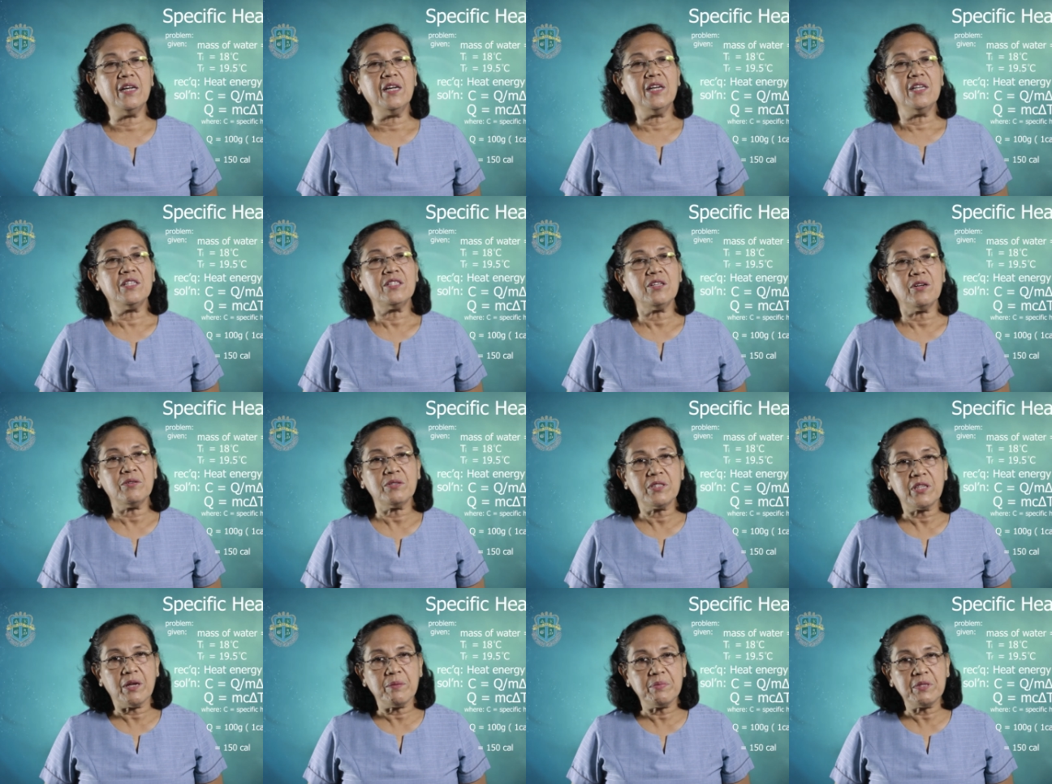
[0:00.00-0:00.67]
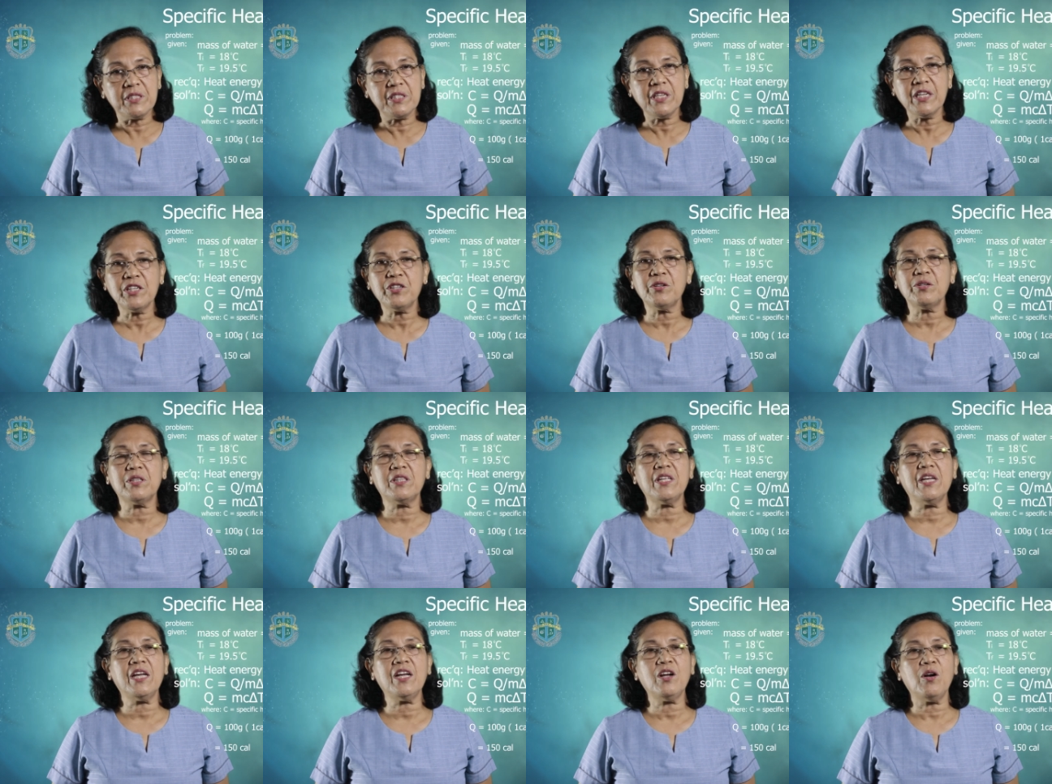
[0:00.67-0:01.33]
So
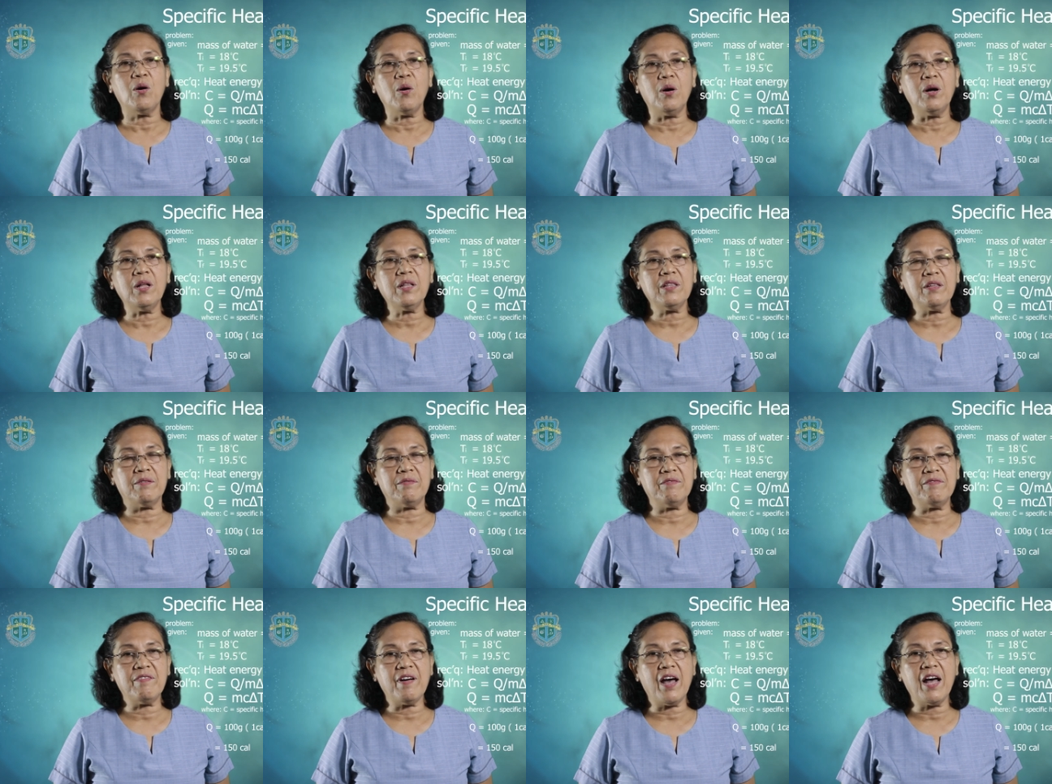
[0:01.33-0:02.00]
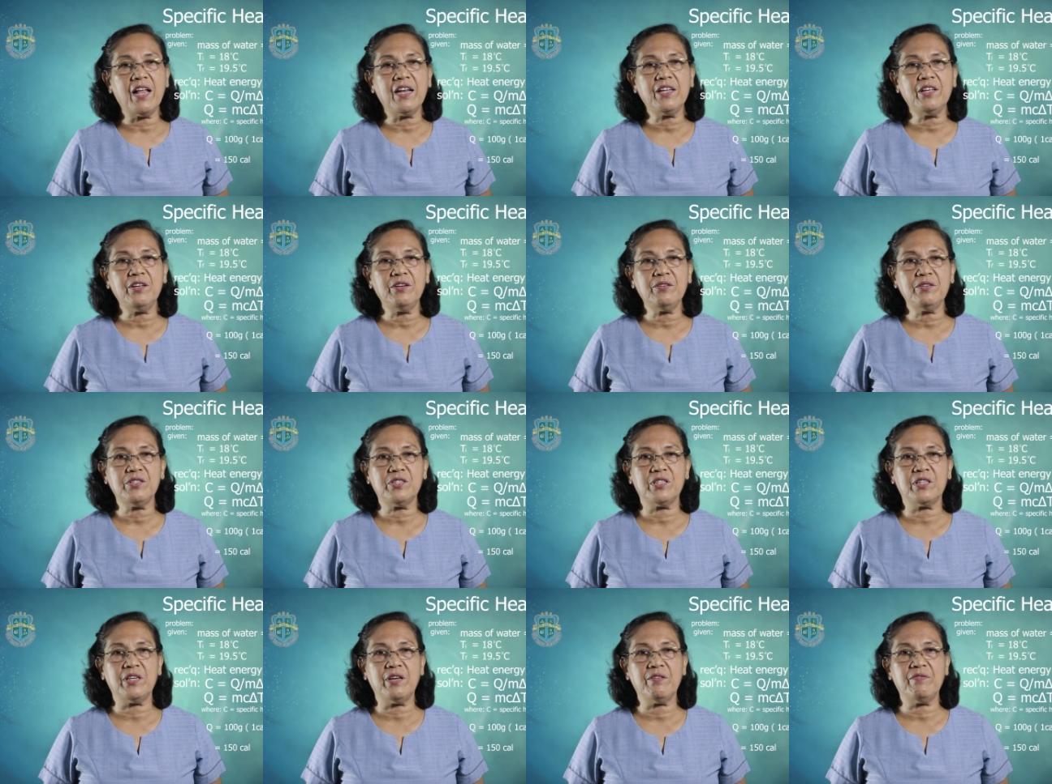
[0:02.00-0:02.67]
substituting all the
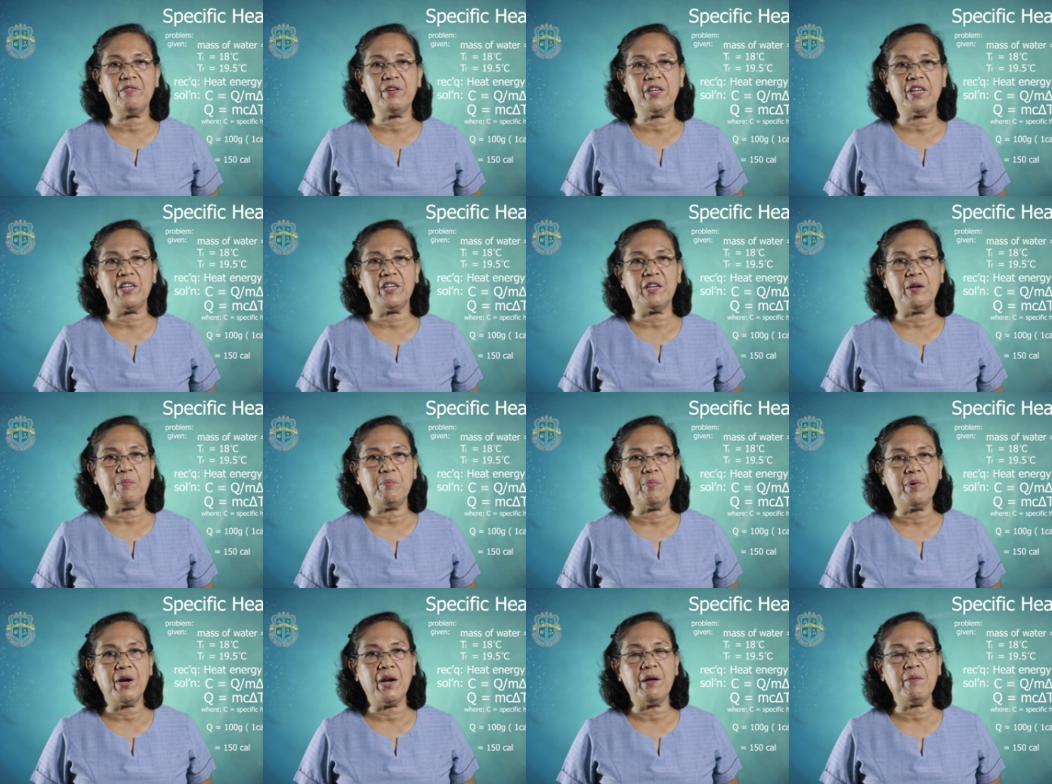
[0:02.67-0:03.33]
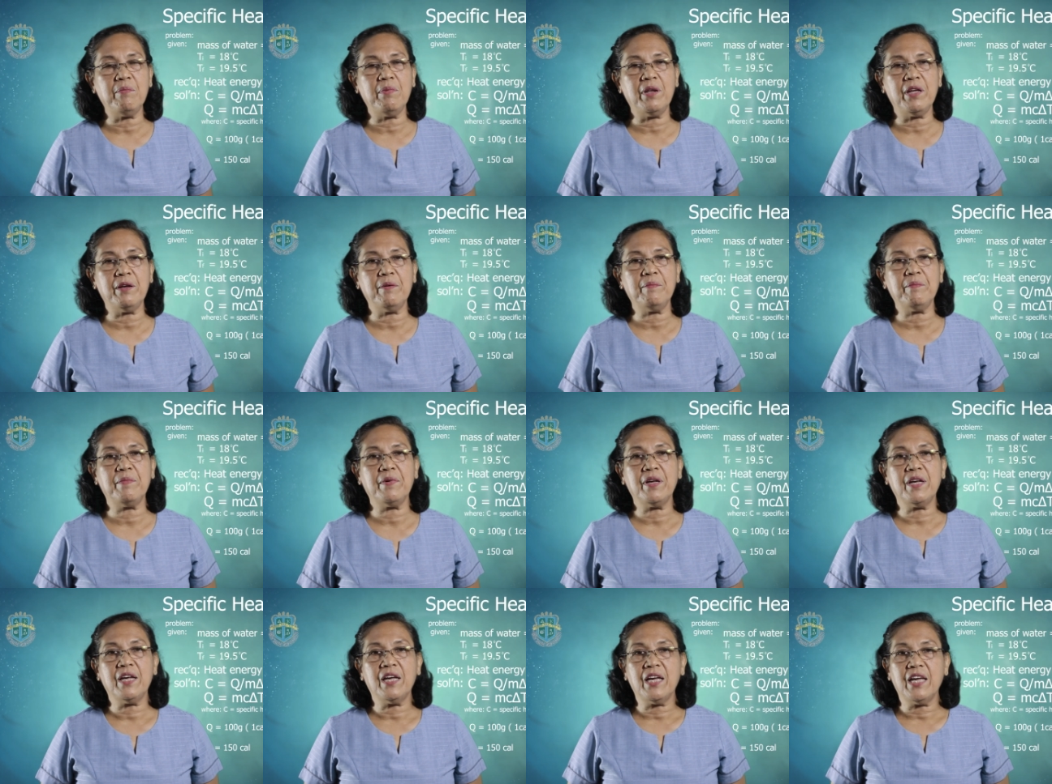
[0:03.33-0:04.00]
values given in the problem,